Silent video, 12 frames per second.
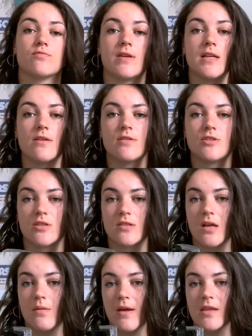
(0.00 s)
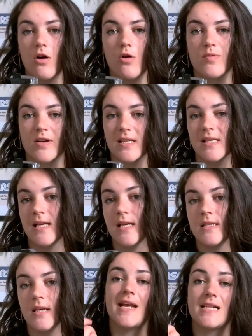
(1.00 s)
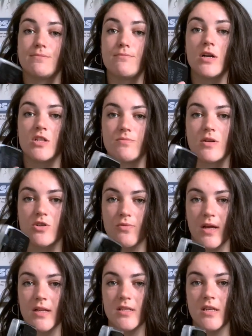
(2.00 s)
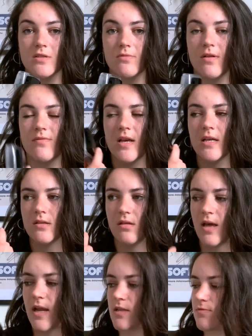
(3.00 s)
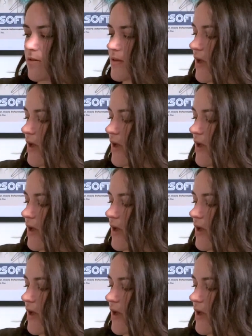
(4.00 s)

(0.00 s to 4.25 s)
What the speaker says: reader is just going to make the whole process easier. It's much, much quicker to use one of these, so that is what